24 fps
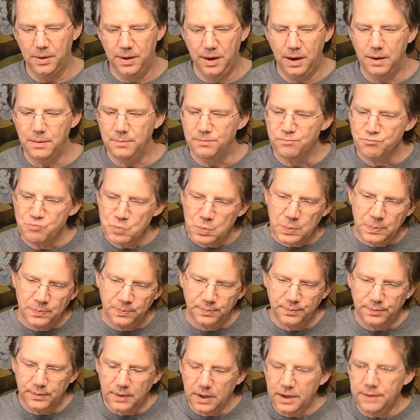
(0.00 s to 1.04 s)
And
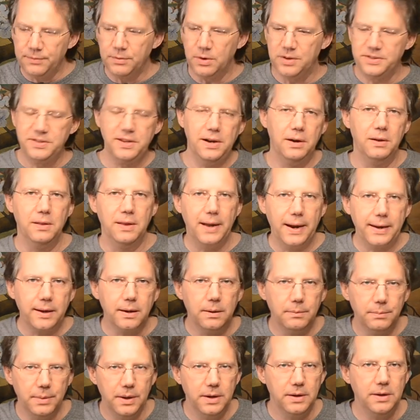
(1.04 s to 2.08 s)
even though I said I don't like
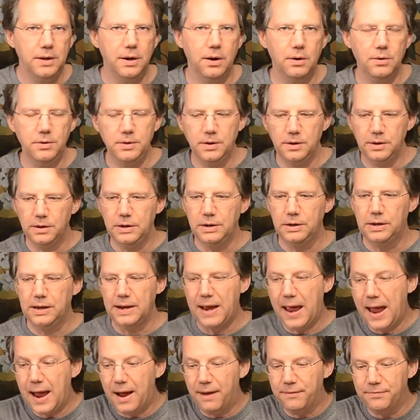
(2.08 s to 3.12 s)
it, but, you know, you can
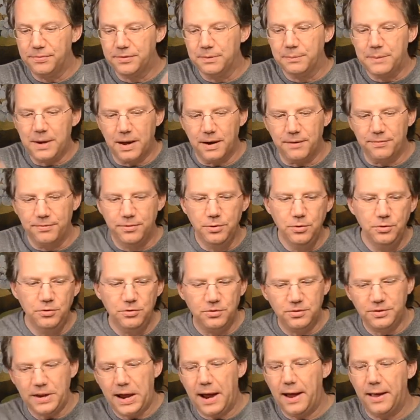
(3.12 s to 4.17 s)
have some kind of fruit
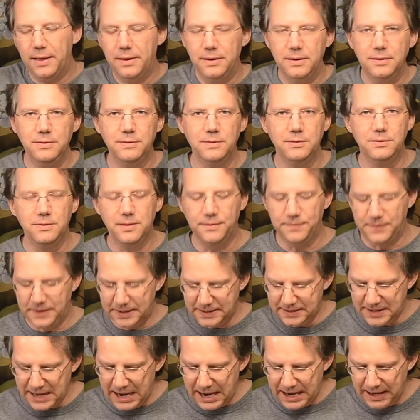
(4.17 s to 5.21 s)
salads and stuff
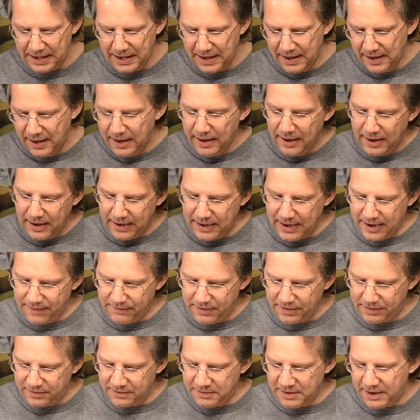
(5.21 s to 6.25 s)
like that. and have
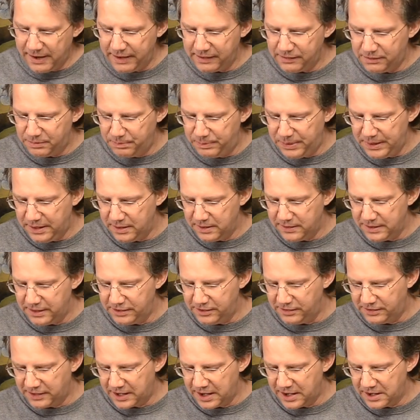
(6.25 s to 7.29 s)
this nice beer that
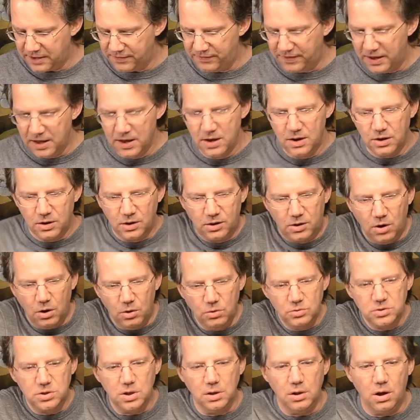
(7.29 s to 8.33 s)
just kind of
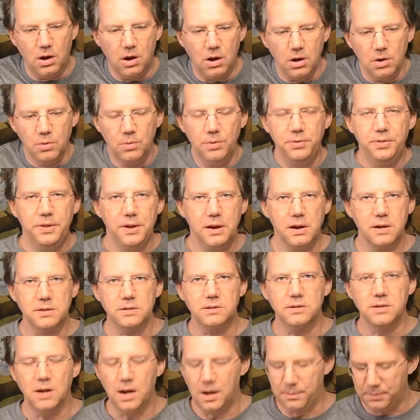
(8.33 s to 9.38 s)
goes along with the
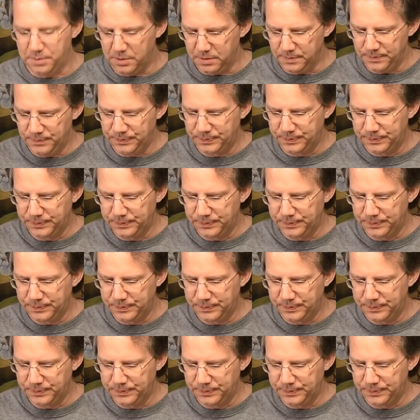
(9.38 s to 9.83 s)
ensemble.